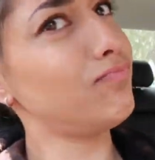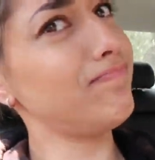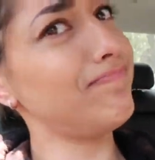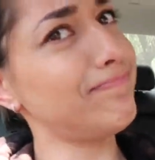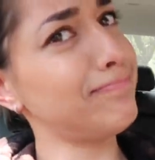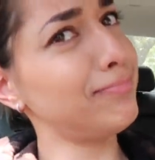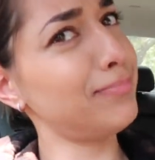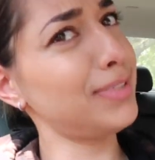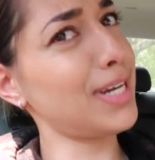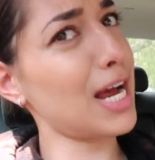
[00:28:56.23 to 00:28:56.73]

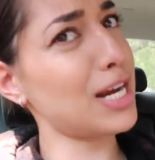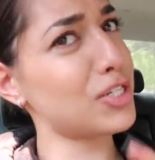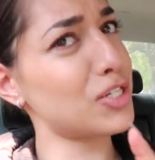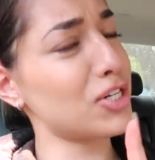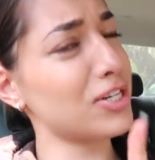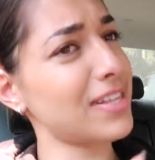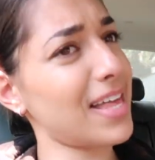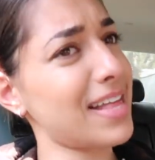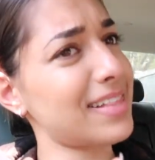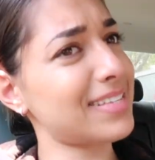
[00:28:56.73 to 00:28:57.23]
Mm, not
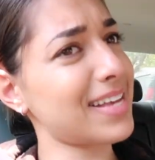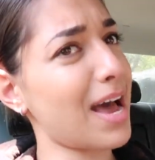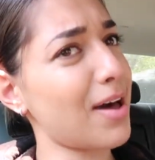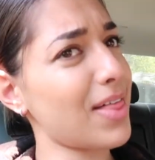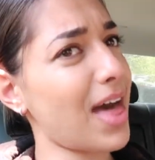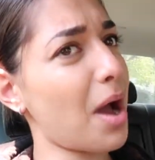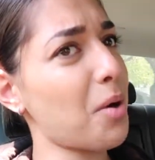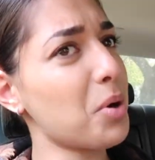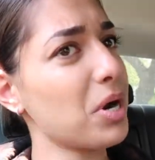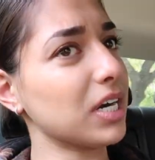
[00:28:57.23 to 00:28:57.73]
sure that's how
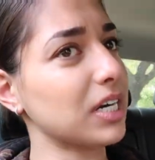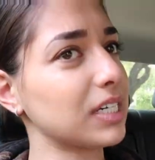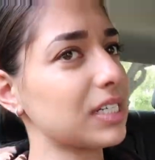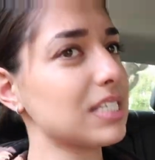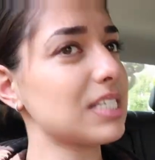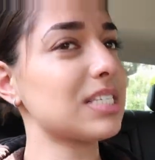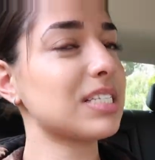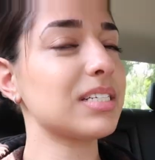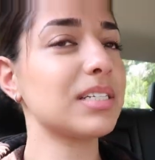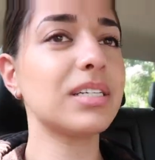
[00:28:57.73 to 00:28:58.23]
that
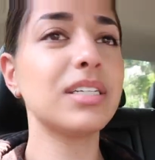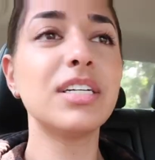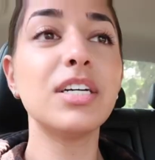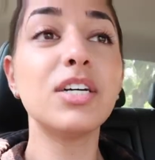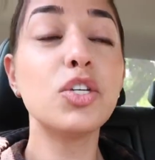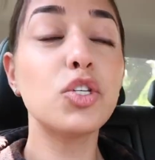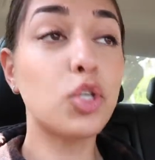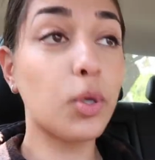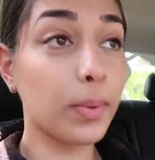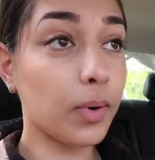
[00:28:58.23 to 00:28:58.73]
works.
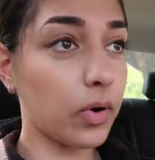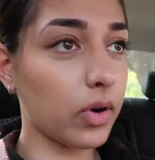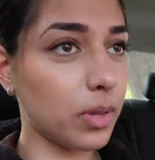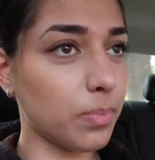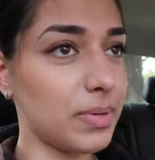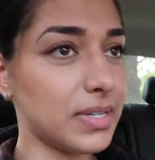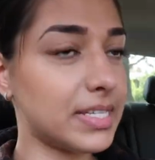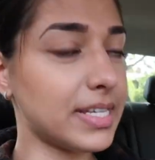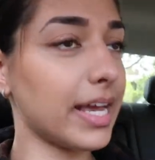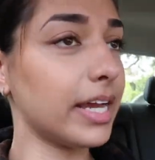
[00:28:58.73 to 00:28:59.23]
So we're going to
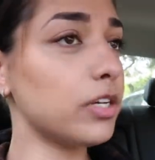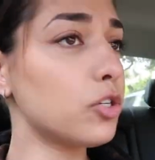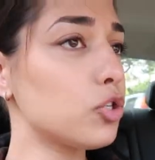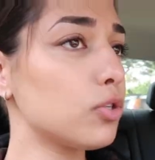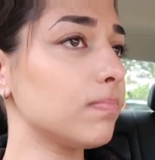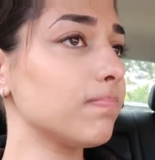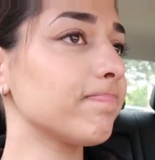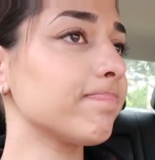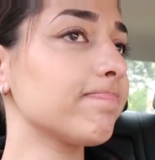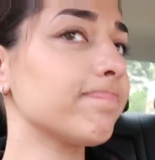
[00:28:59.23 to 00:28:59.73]
the P C H?
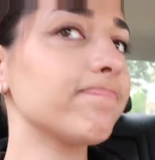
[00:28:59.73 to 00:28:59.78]
Nope.